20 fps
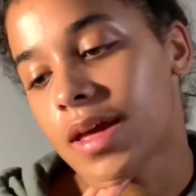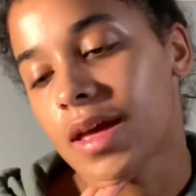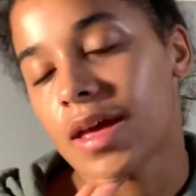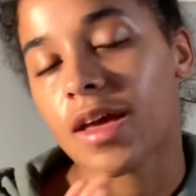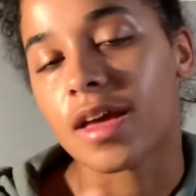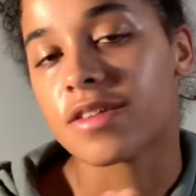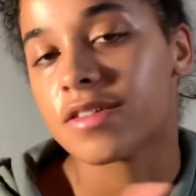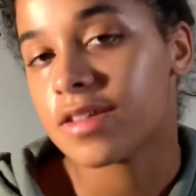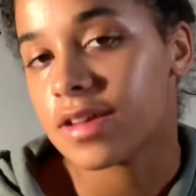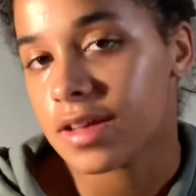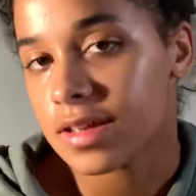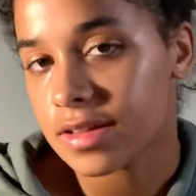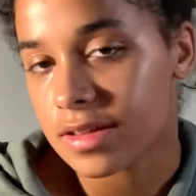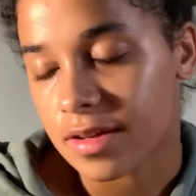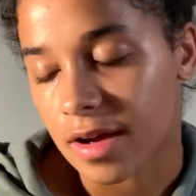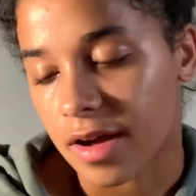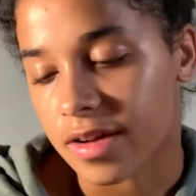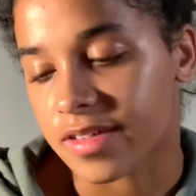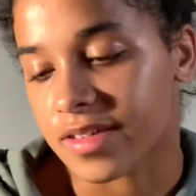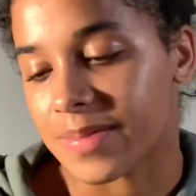and she
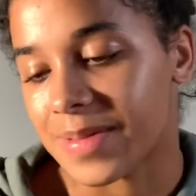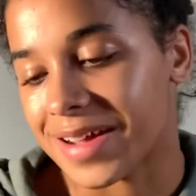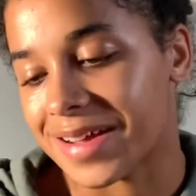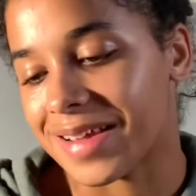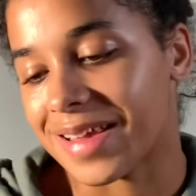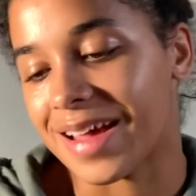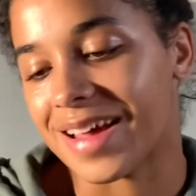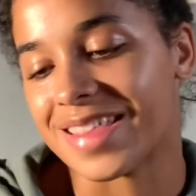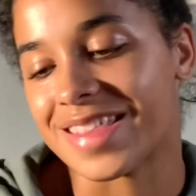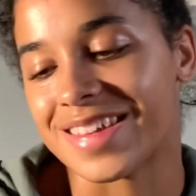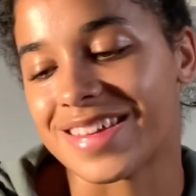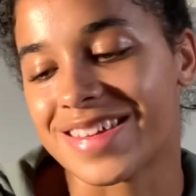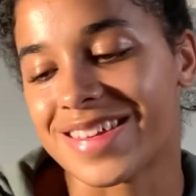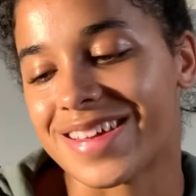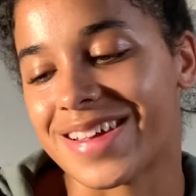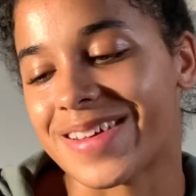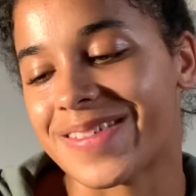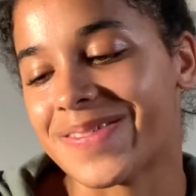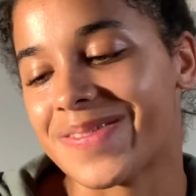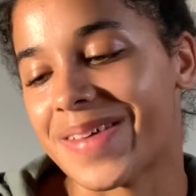talks about a lot of this
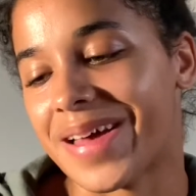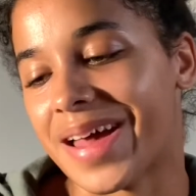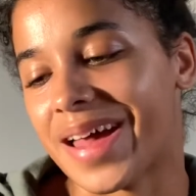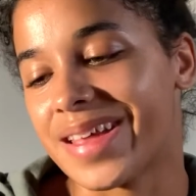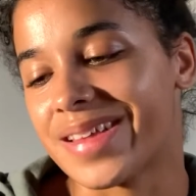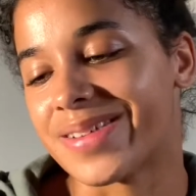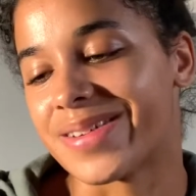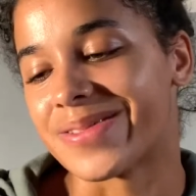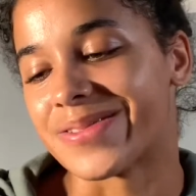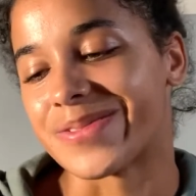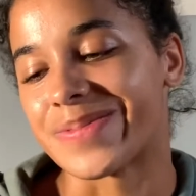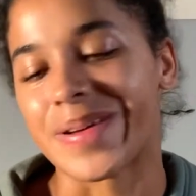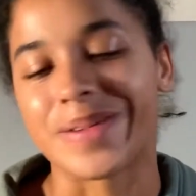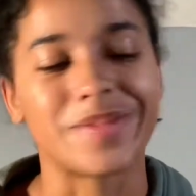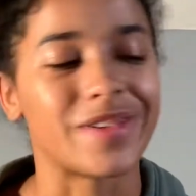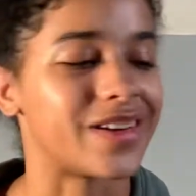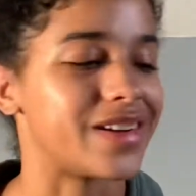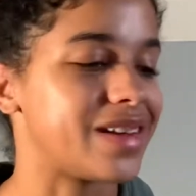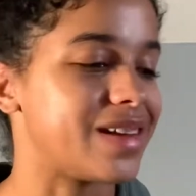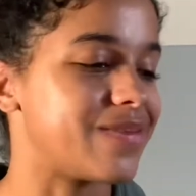stuff. I don't remember
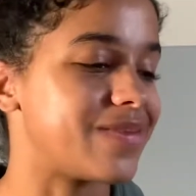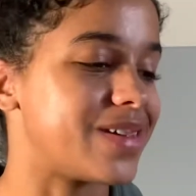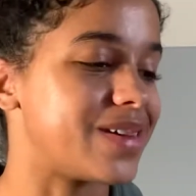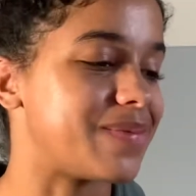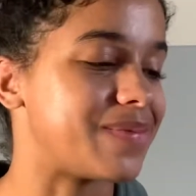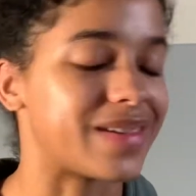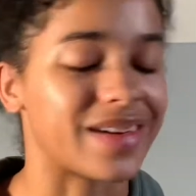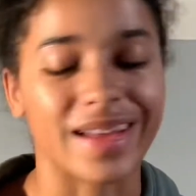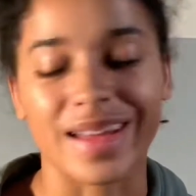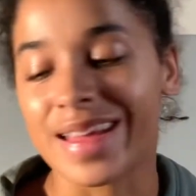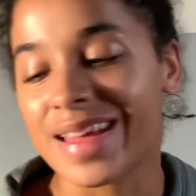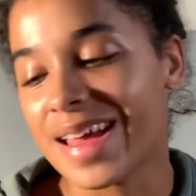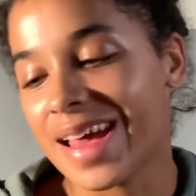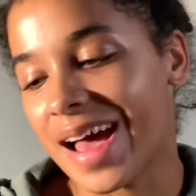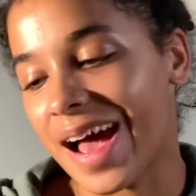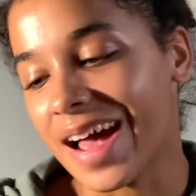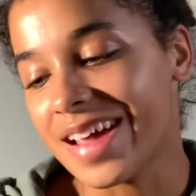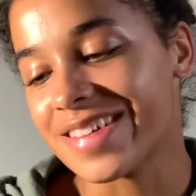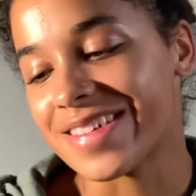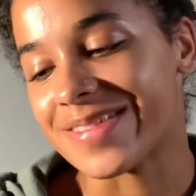any of it, but
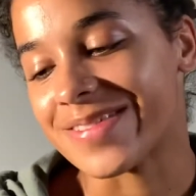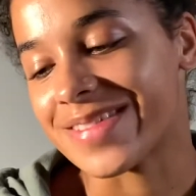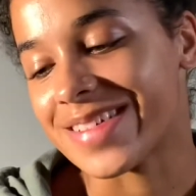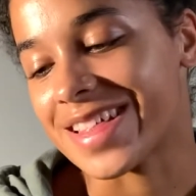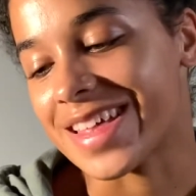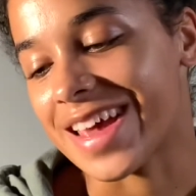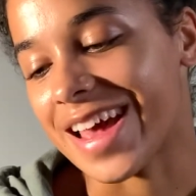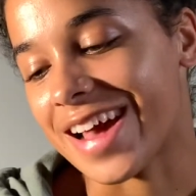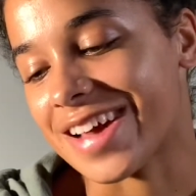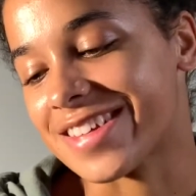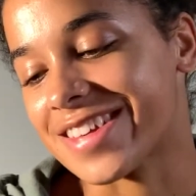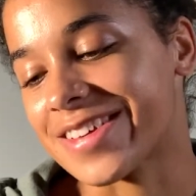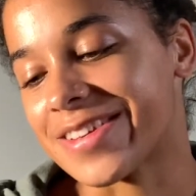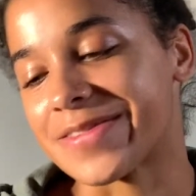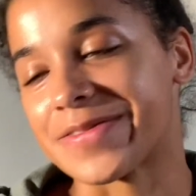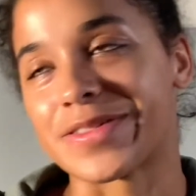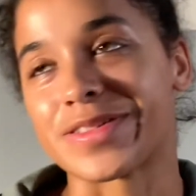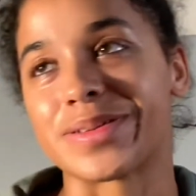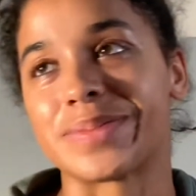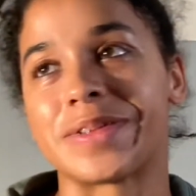I should really ask her
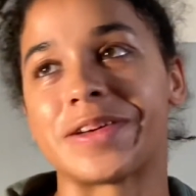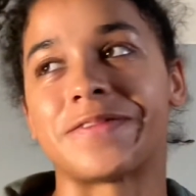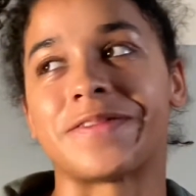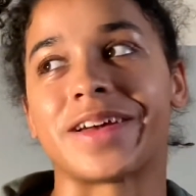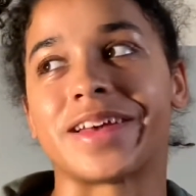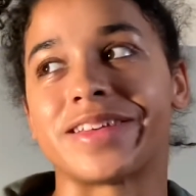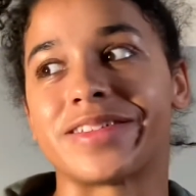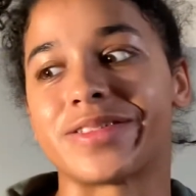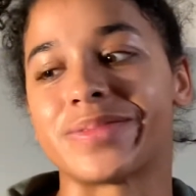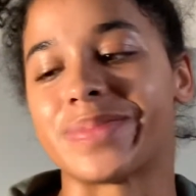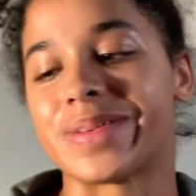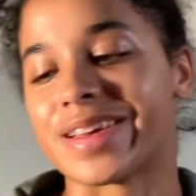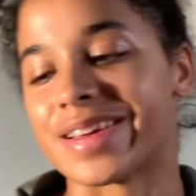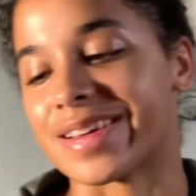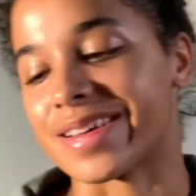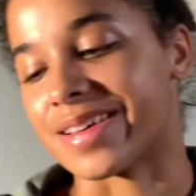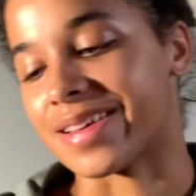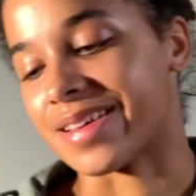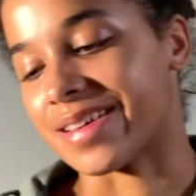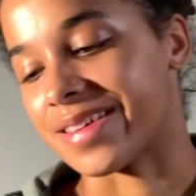for some advice
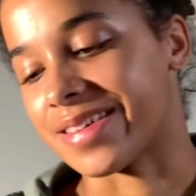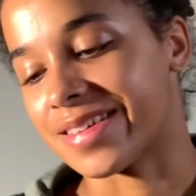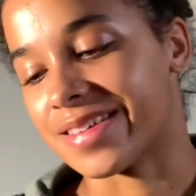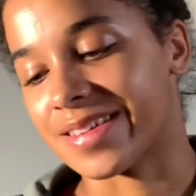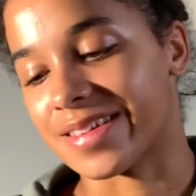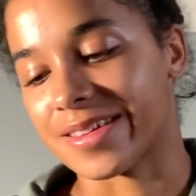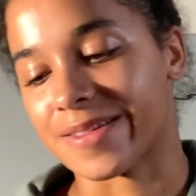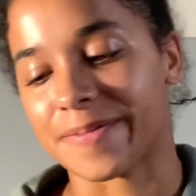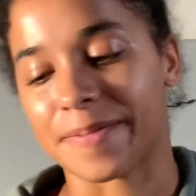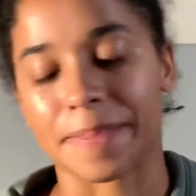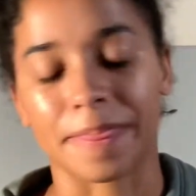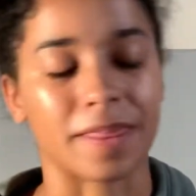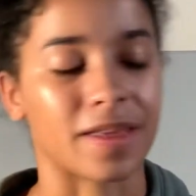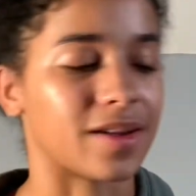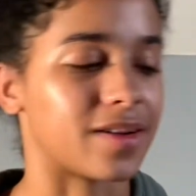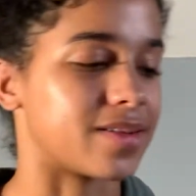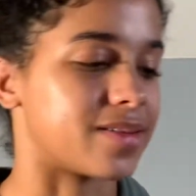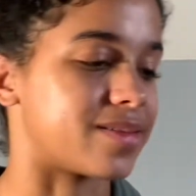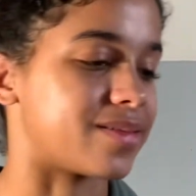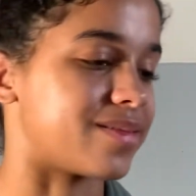because,
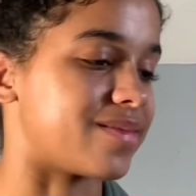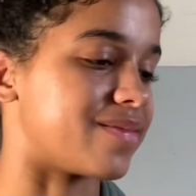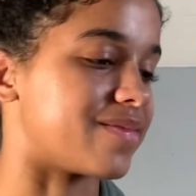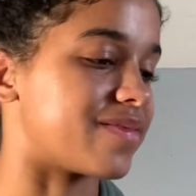girl,